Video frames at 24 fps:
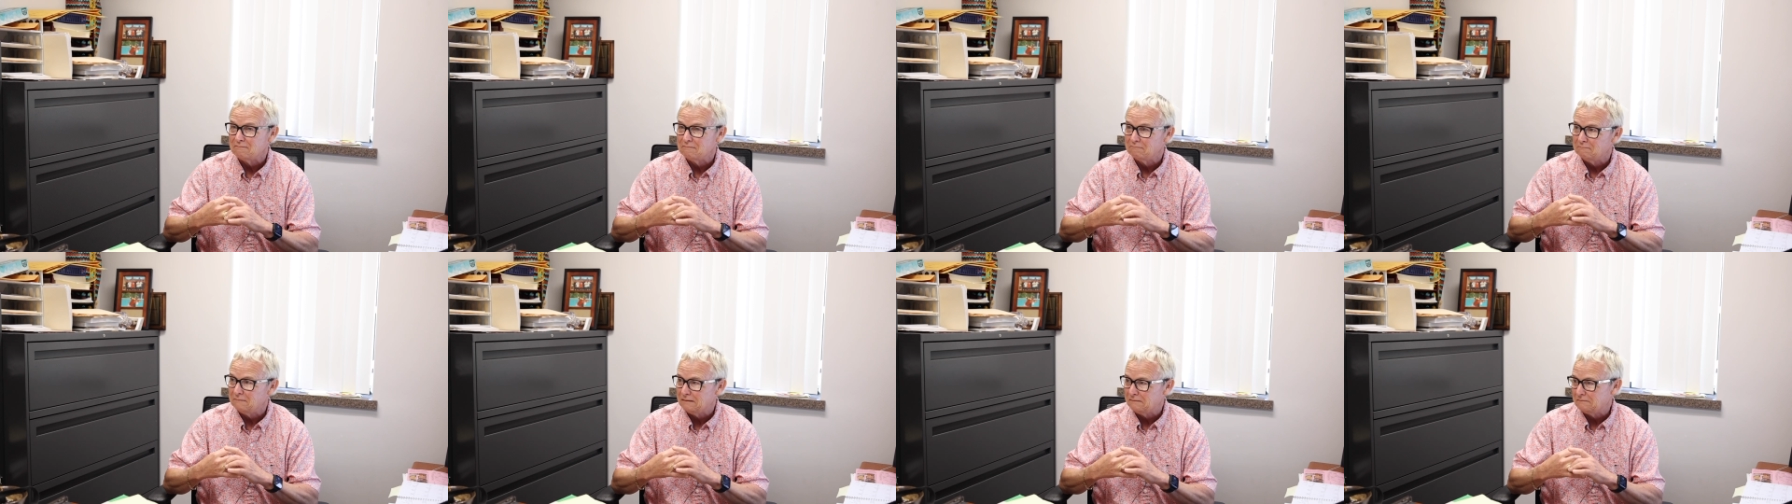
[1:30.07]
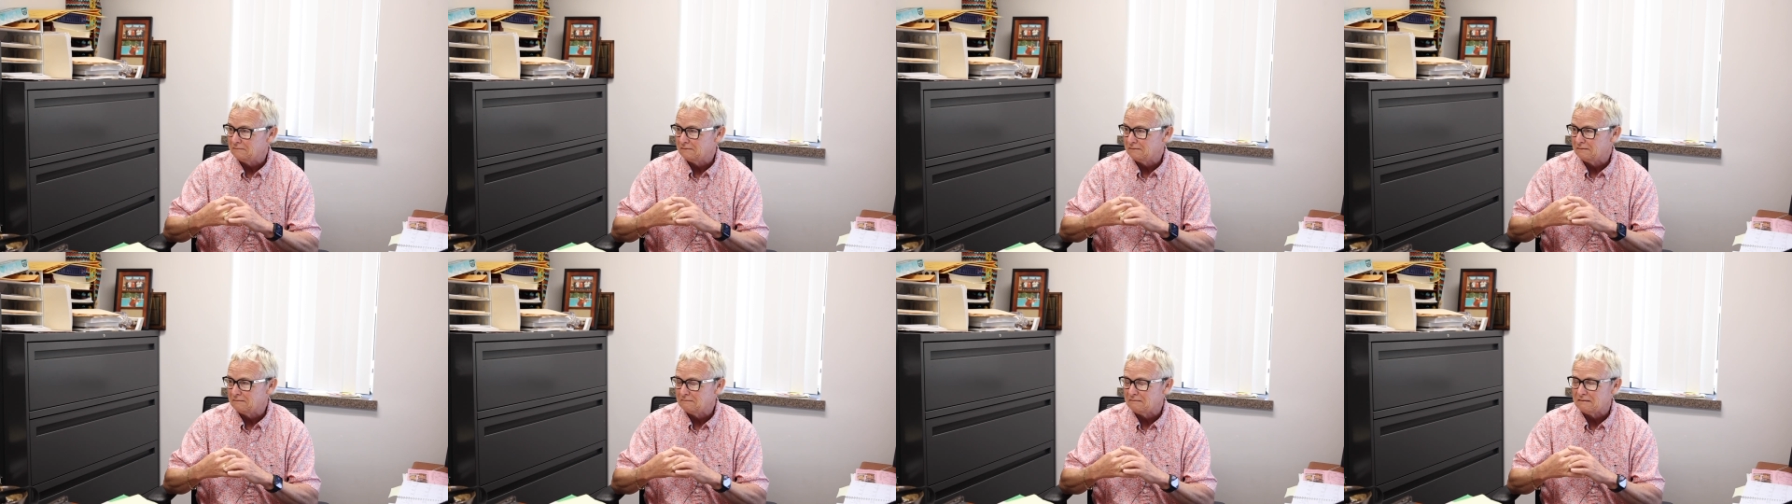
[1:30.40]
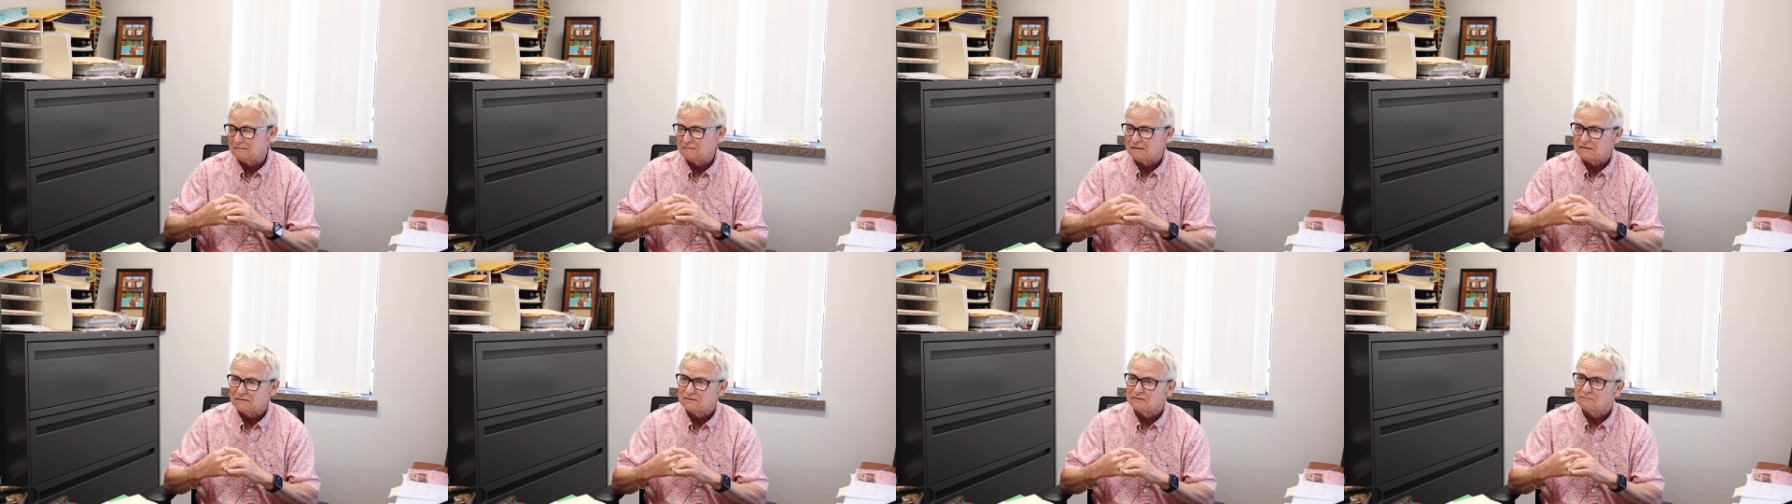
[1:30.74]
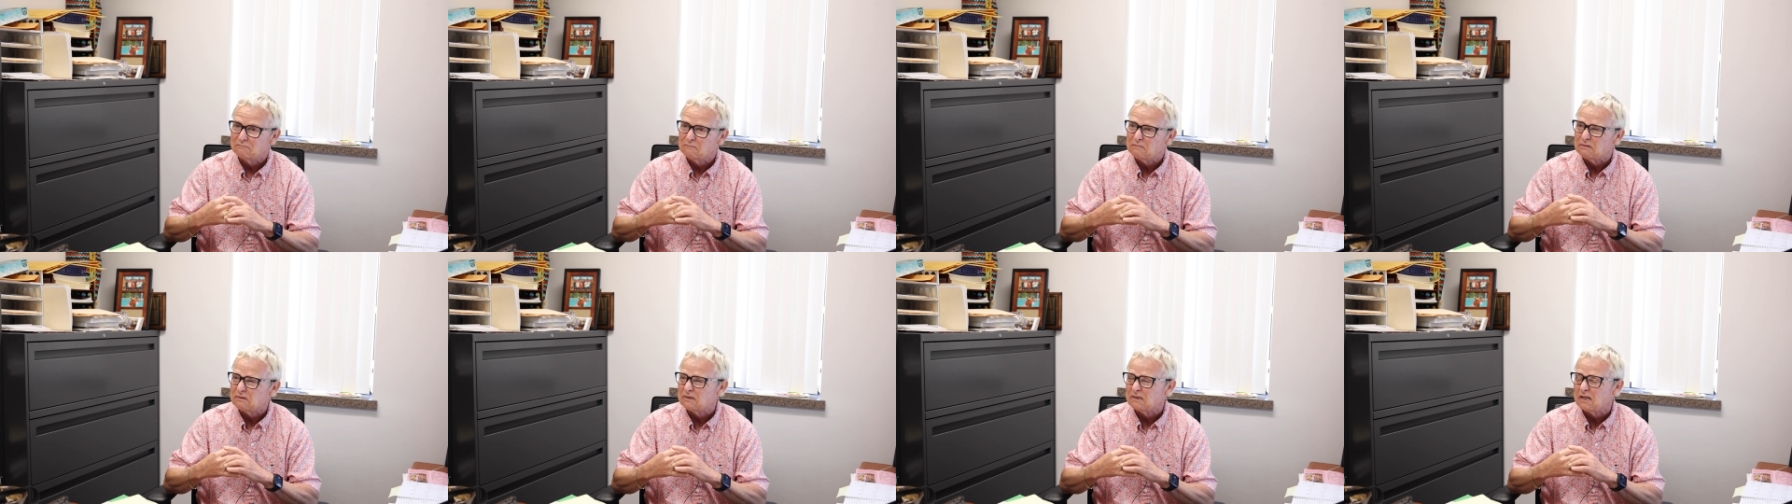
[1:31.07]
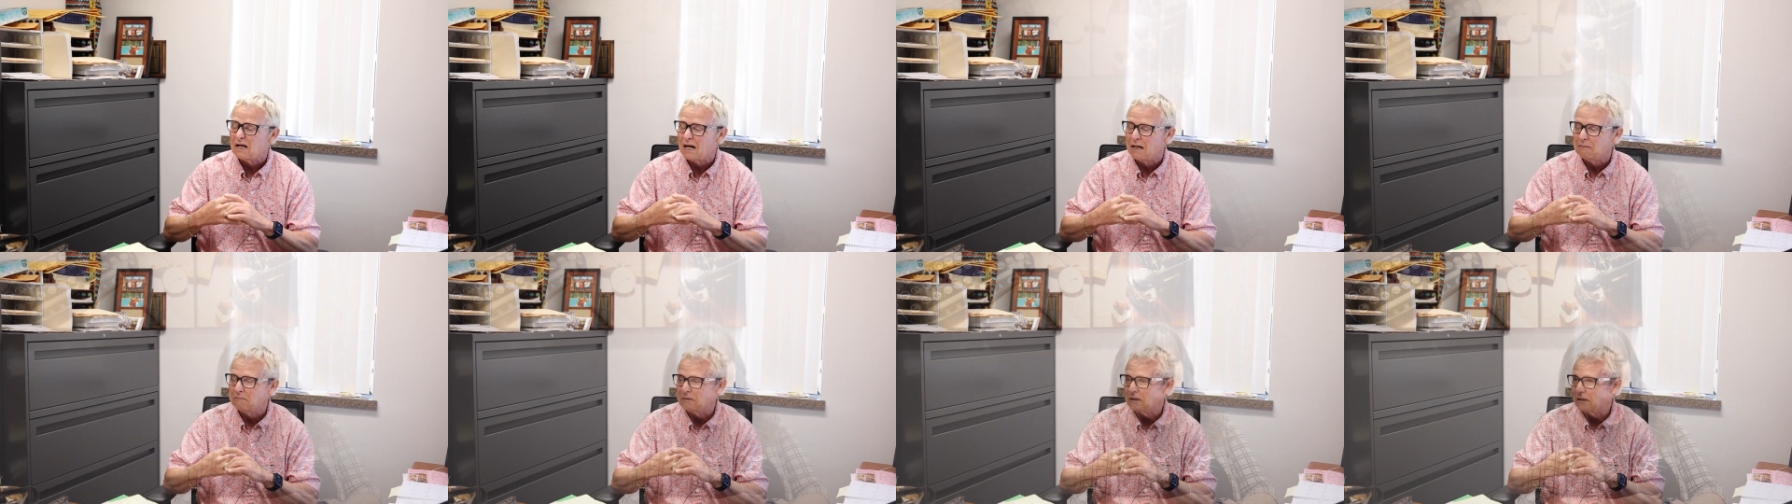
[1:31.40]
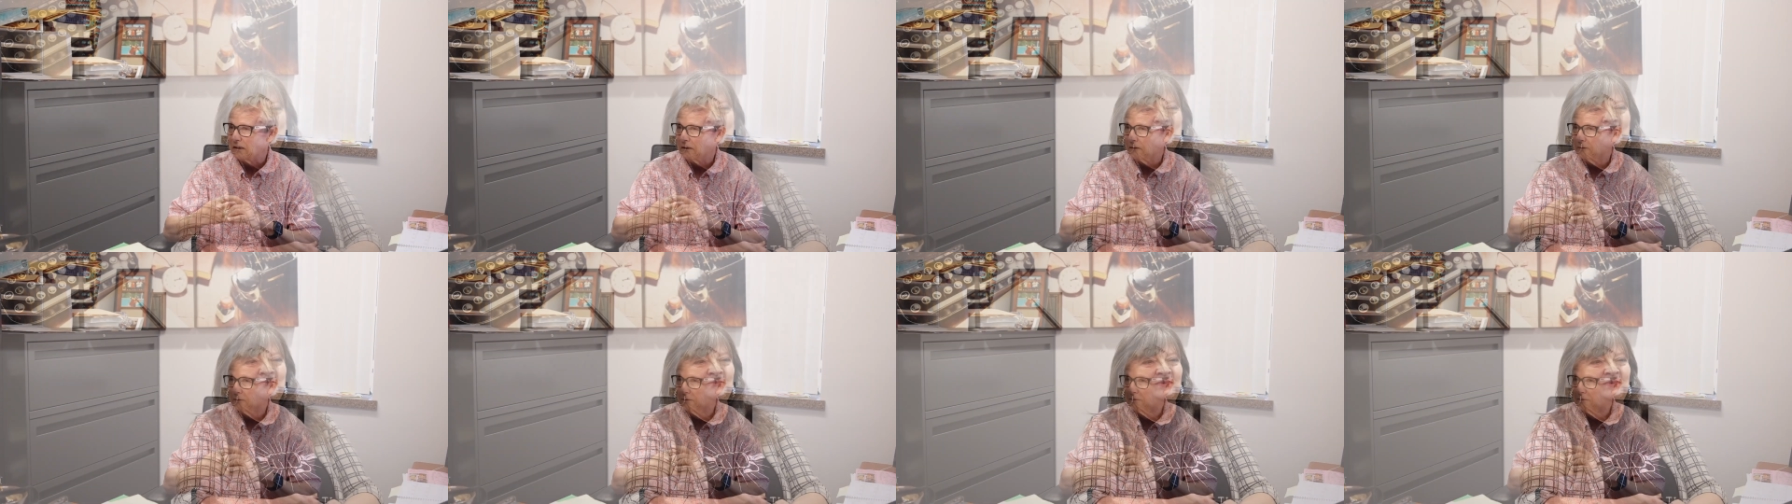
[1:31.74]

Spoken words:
but it was time to go.